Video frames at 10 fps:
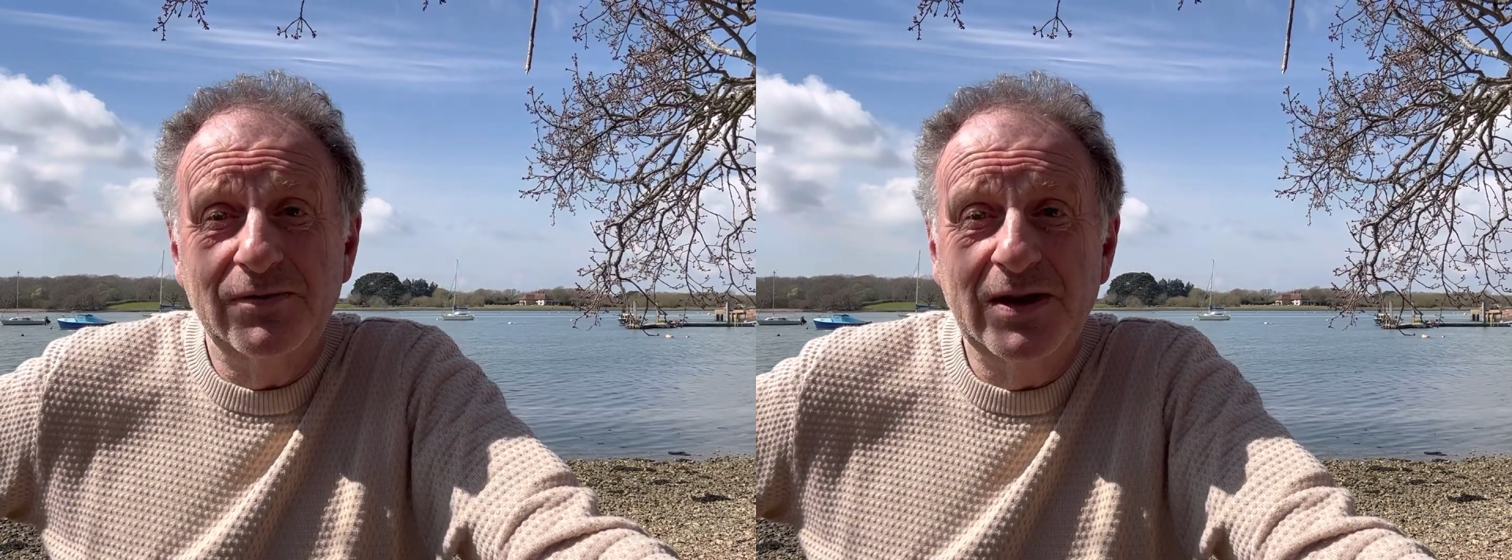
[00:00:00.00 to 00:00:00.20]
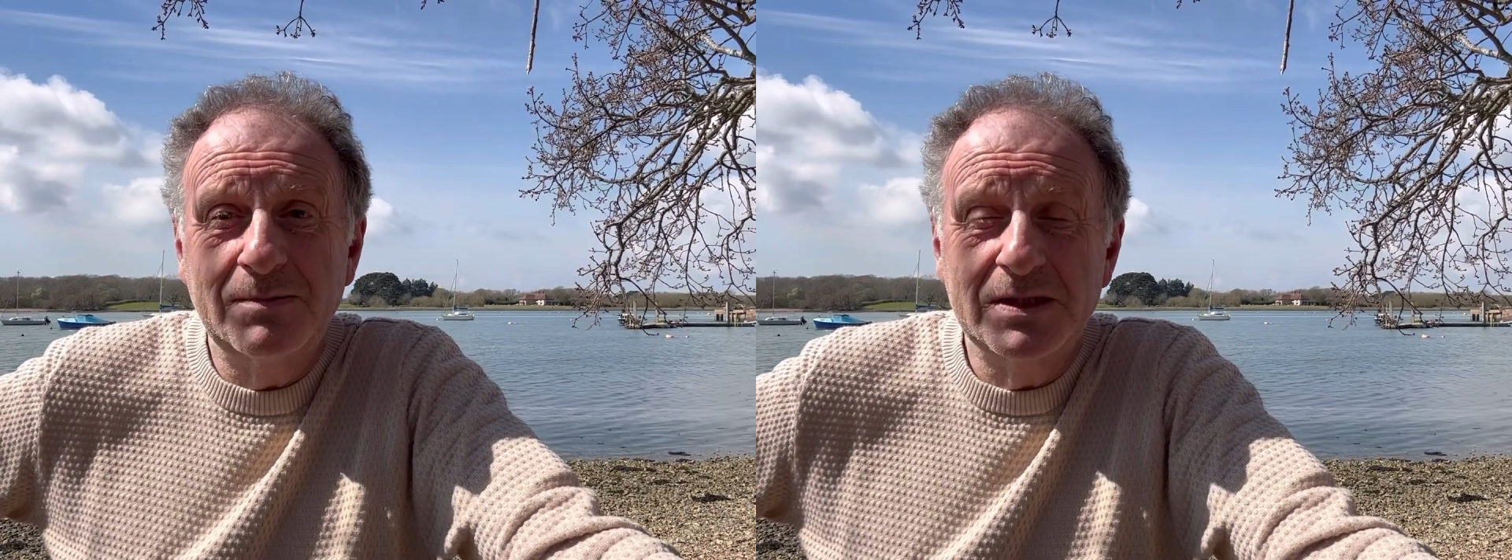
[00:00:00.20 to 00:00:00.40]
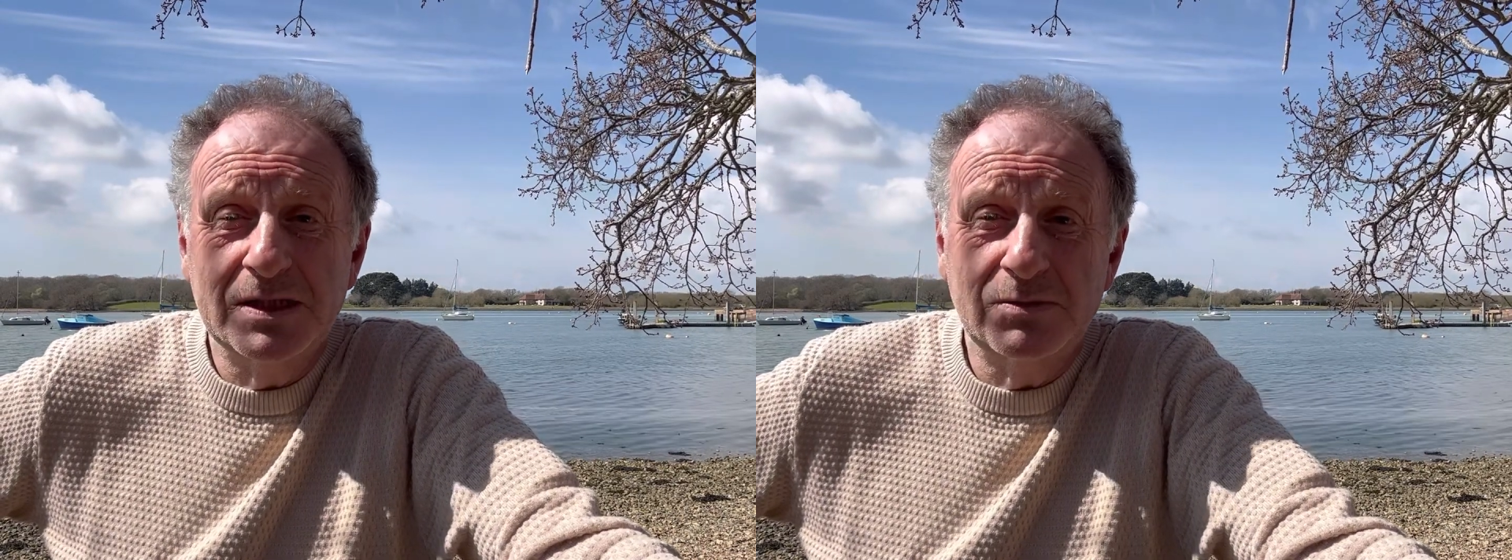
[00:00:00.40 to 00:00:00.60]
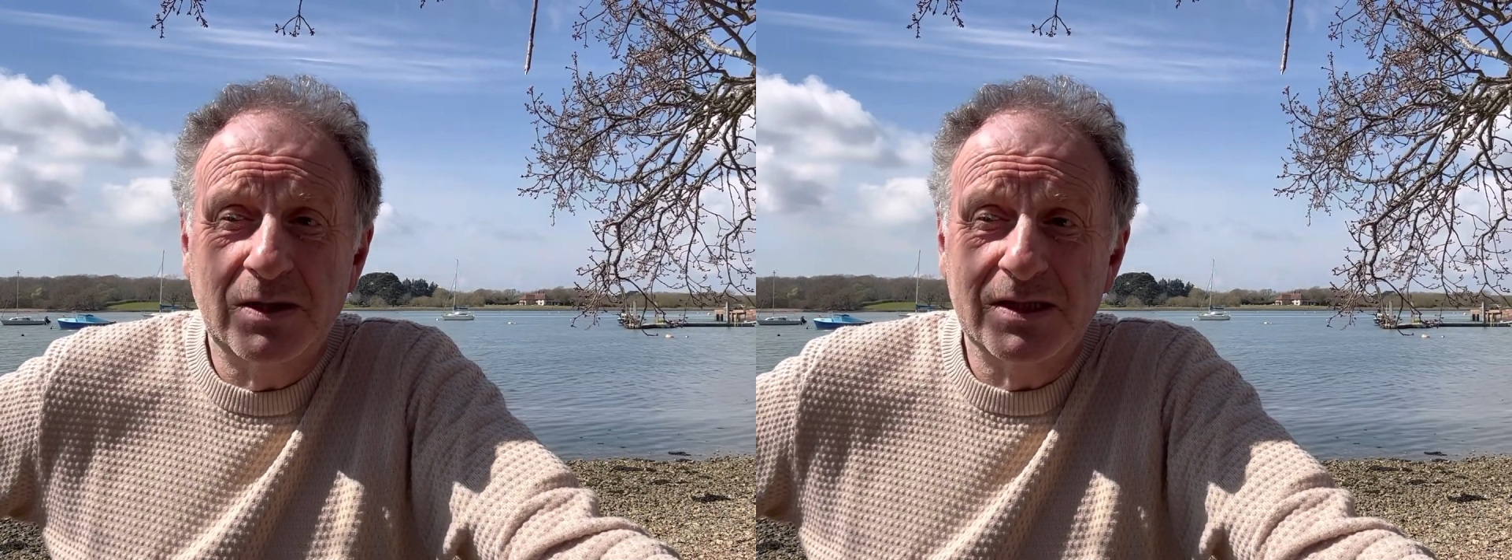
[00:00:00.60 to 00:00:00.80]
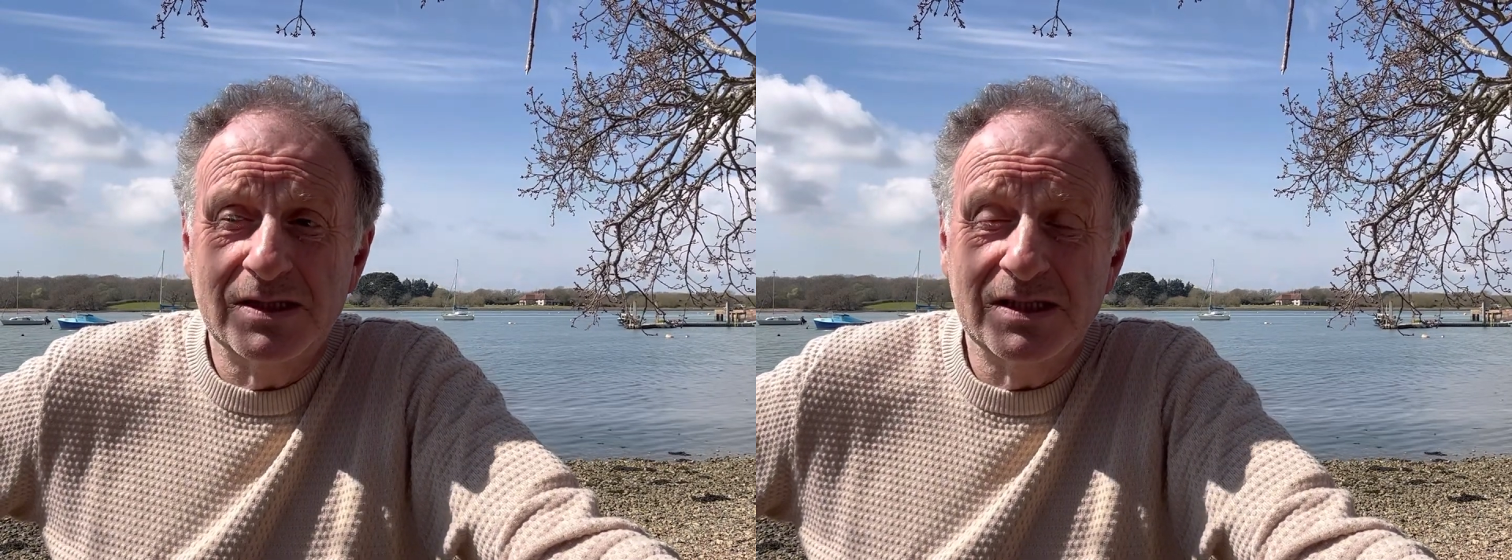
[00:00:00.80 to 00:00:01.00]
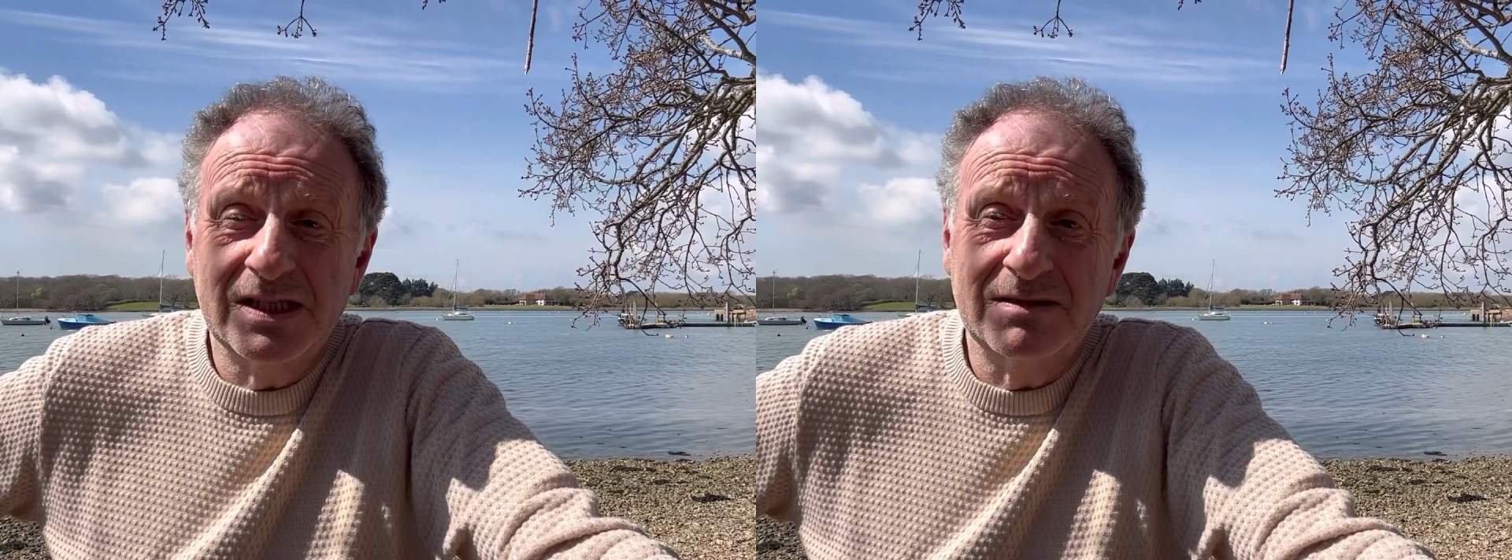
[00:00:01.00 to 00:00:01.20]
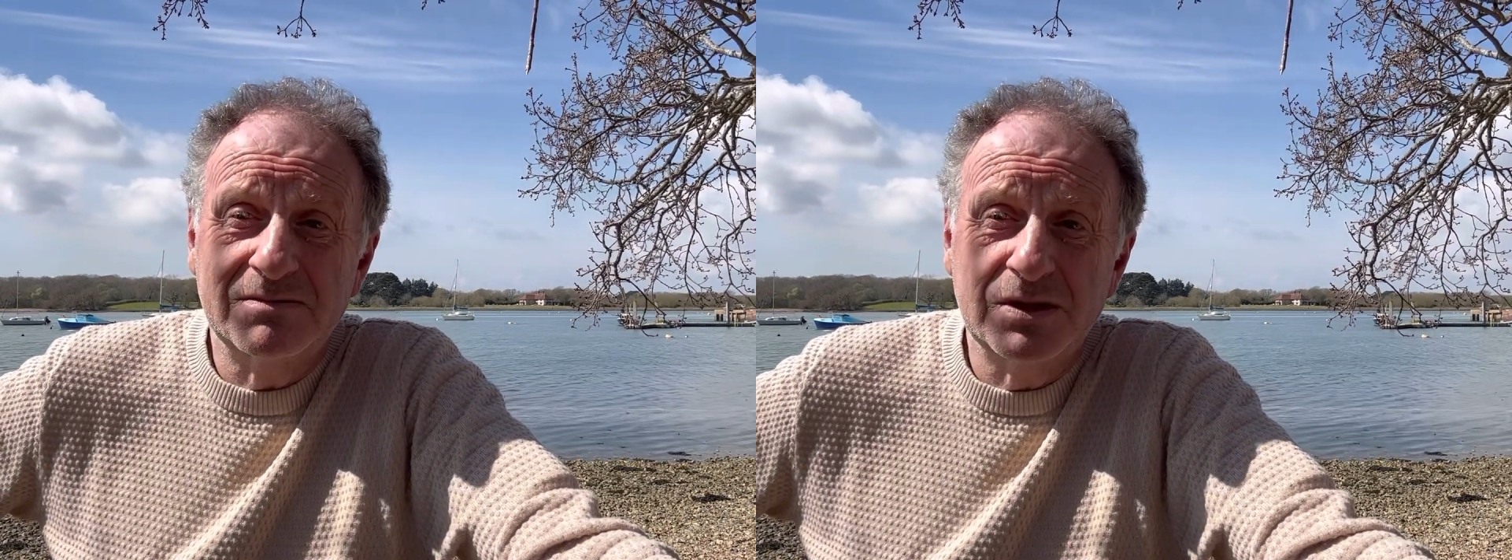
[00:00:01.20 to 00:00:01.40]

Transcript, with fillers: of families as well as I said